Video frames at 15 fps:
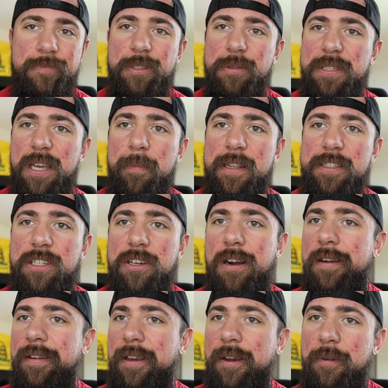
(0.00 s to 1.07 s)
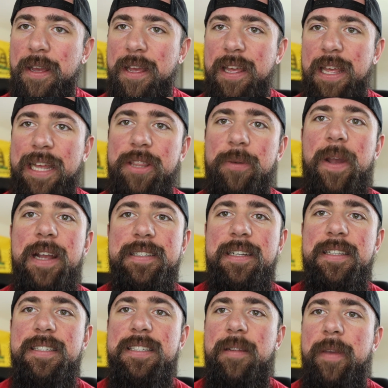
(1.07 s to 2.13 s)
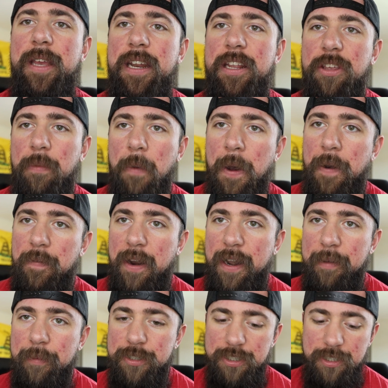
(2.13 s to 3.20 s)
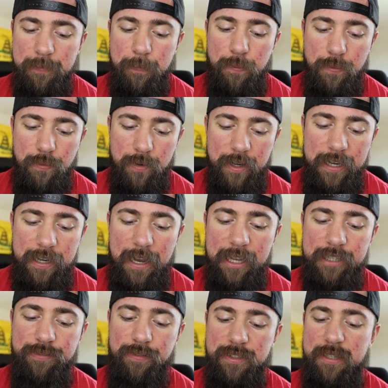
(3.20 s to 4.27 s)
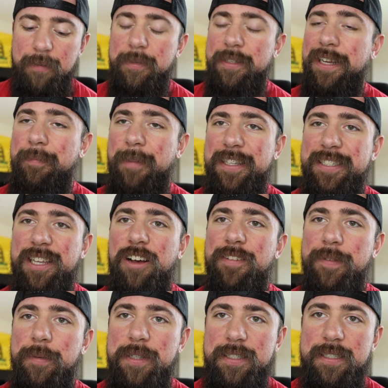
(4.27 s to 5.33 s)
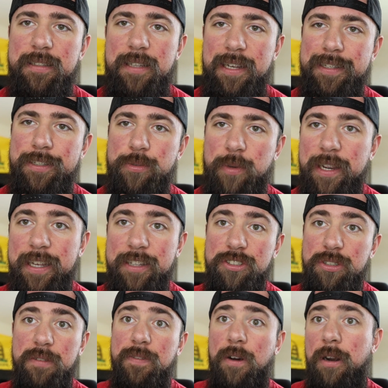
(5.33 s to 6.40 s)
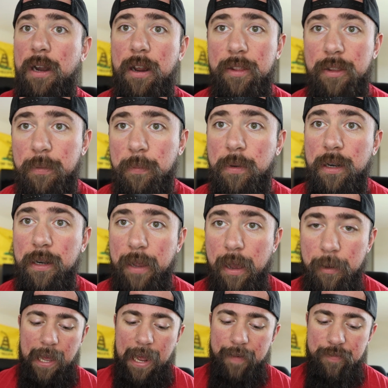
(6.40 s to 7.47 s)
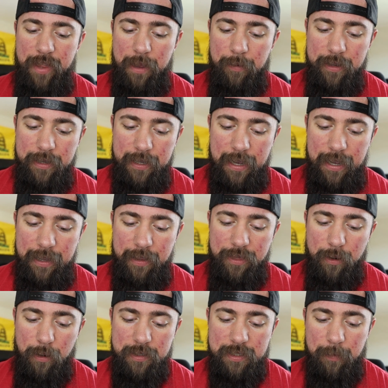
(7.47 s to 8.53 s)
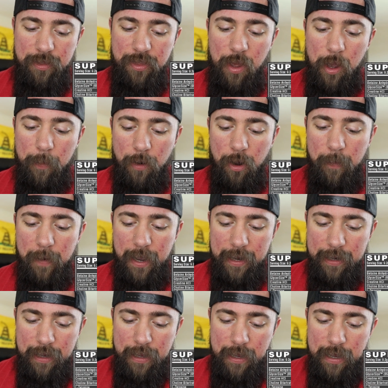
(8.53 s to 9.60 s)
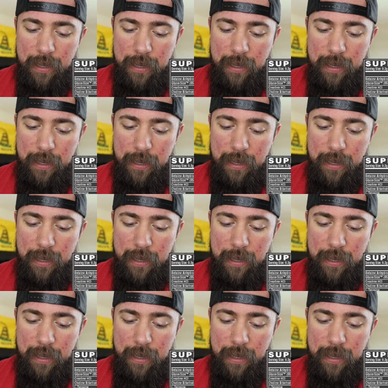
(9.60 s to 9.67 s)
do 10 minutes of cardio, hit the weights, and it's gonna be hitting you already, which is pretty nice for someone like myself who doesn't like to drink it too far out of their workout. After that, we throw in some theobromine.